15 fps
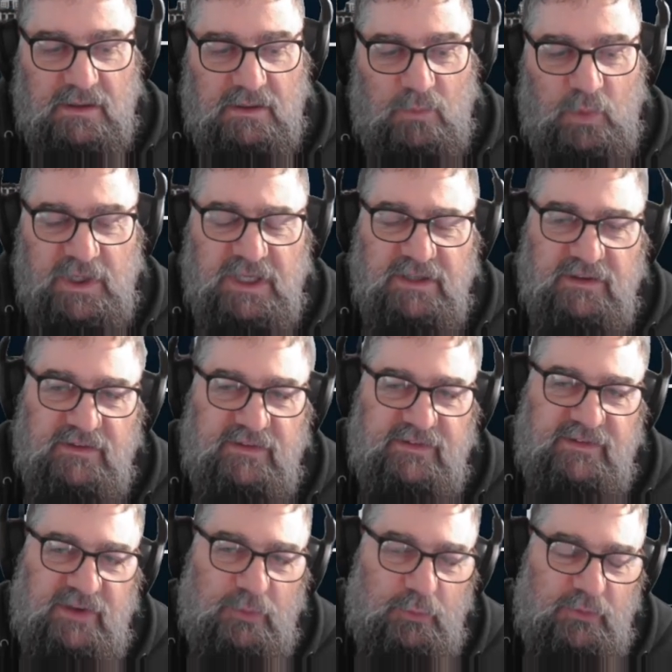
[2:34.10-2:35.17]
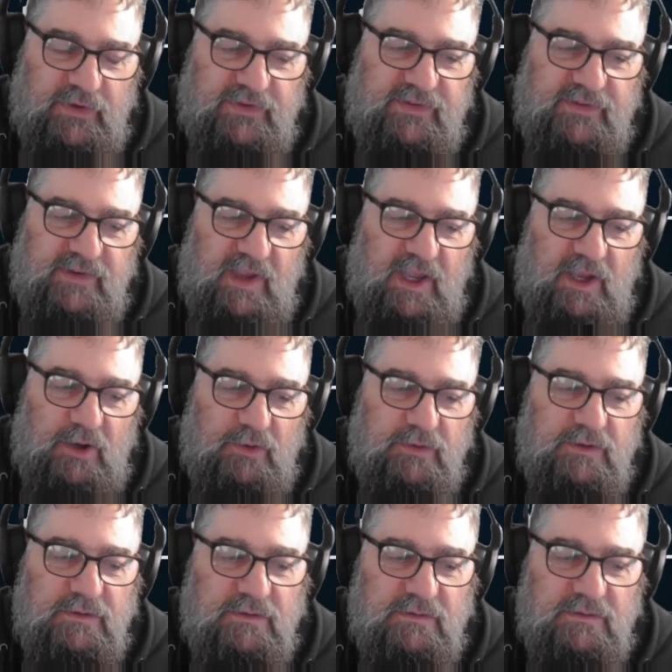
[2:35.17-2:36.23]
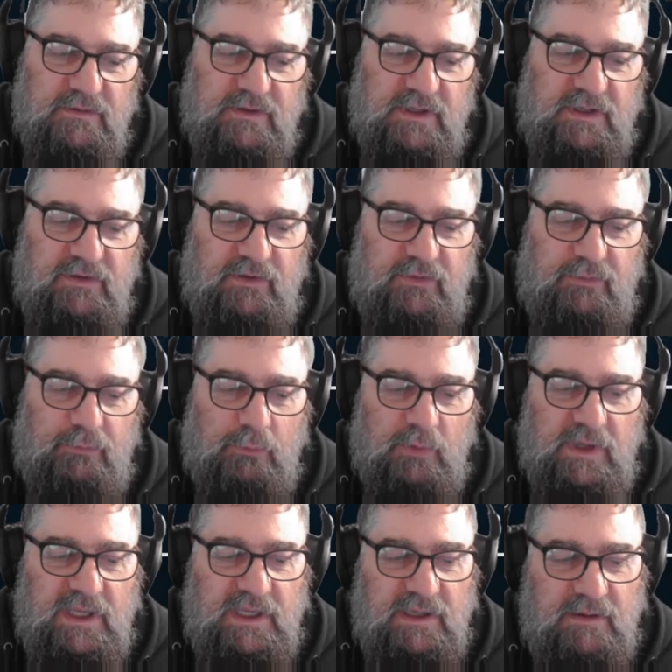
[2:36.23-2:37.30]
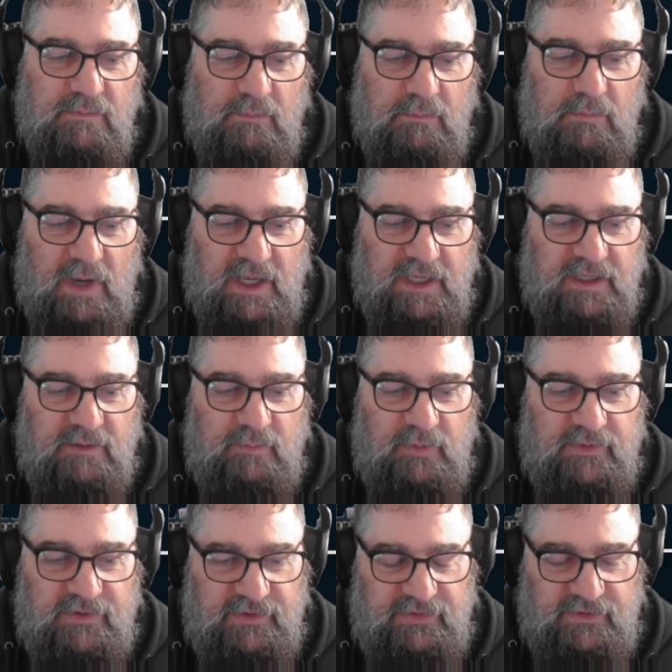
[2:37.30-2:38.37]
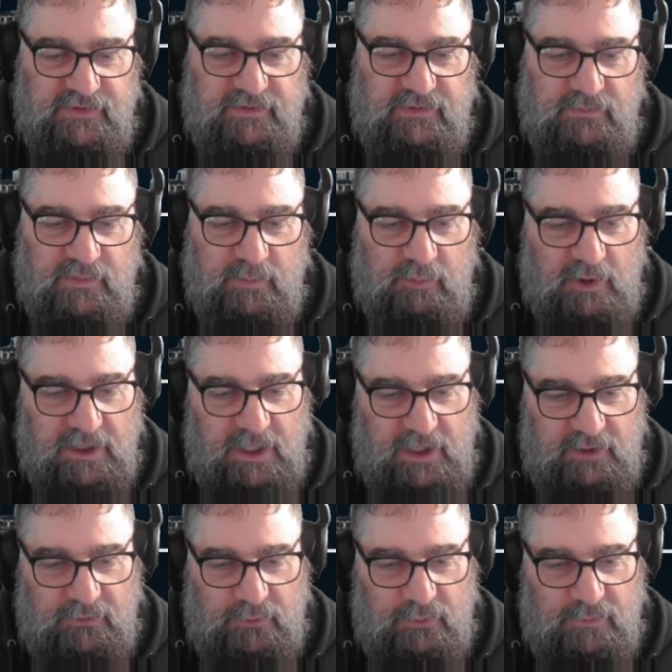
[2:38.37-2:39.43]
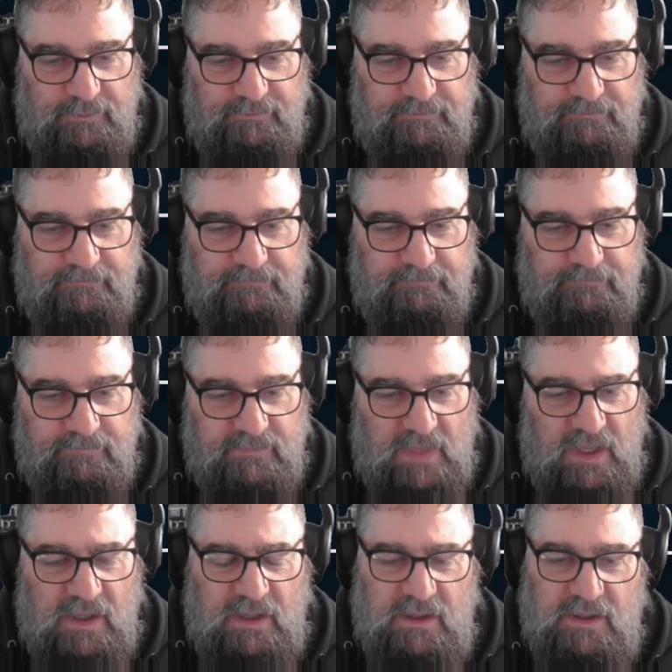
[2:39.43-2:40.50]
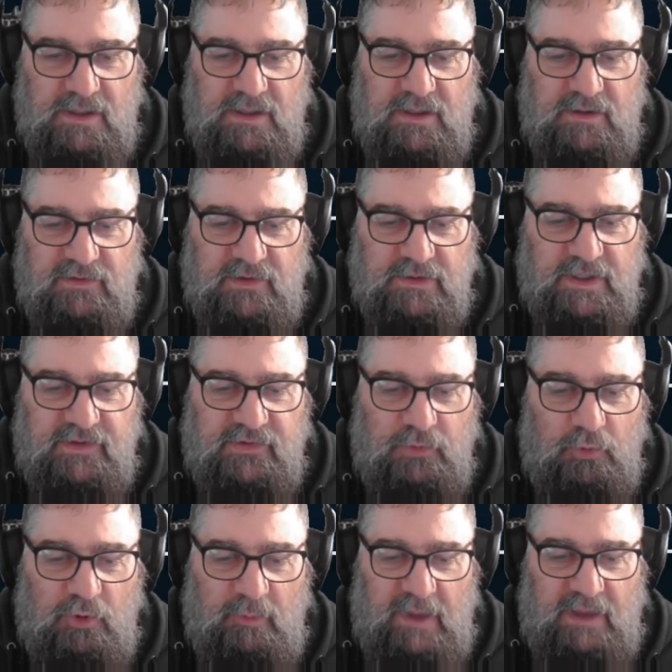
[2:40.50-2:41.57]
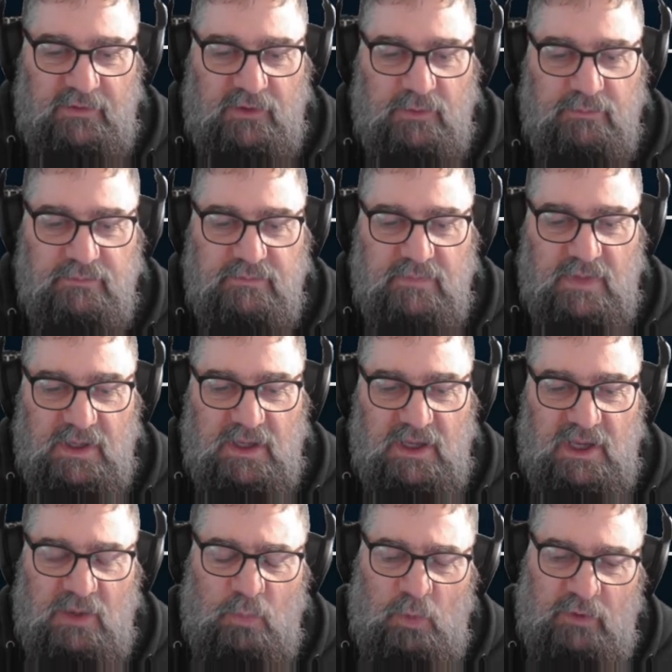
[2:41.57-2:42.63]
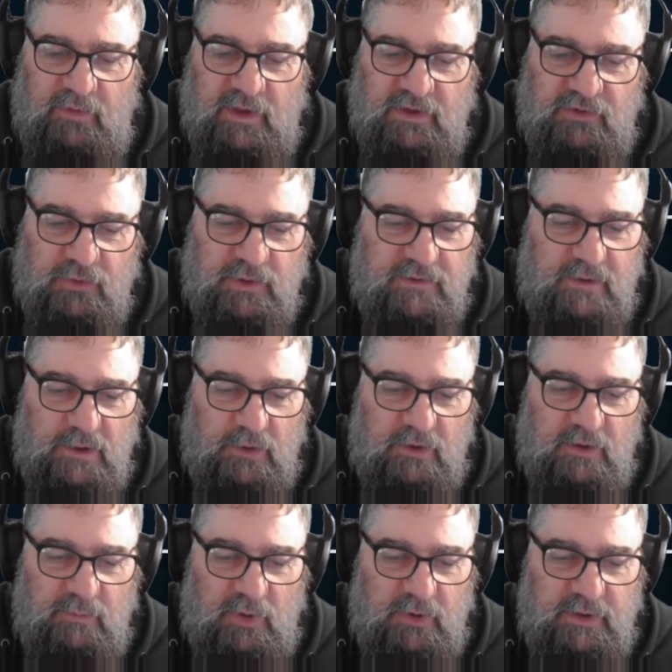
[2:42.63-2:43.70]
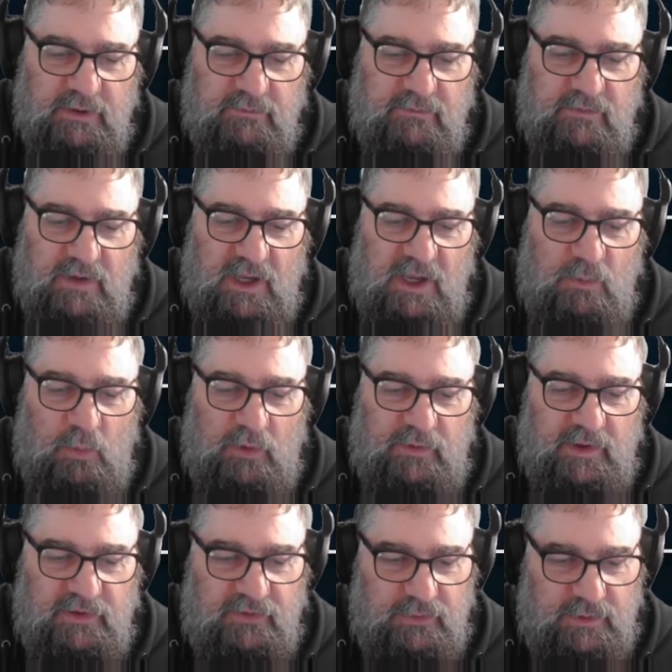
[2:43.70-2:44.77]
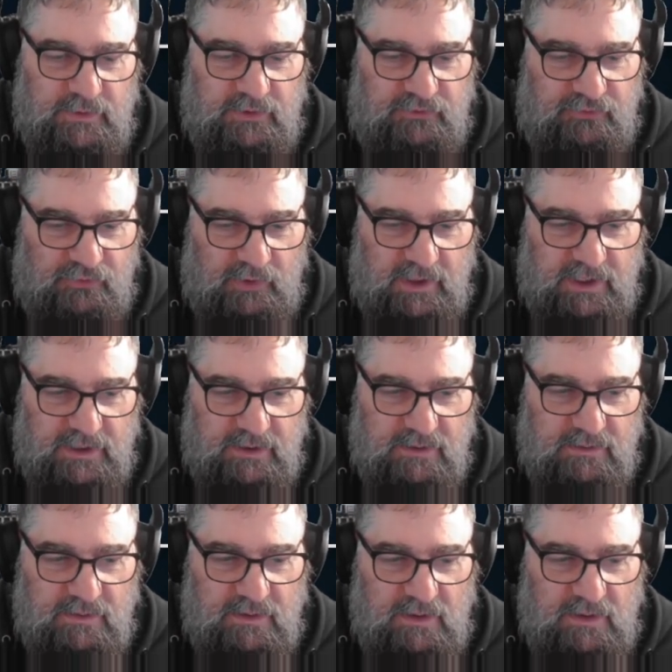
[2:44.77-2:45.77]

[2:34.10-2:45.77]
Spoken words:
We can distill this down into 3 main positions of the brake handle. So let's talk about them and what they do in the locomotive and what they do in the train.